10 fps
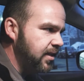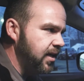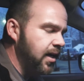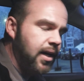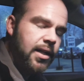
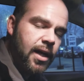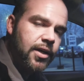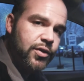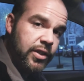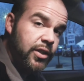the
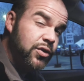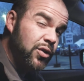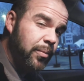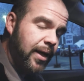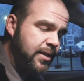clock using those
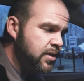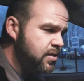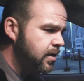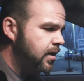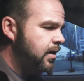two buttons.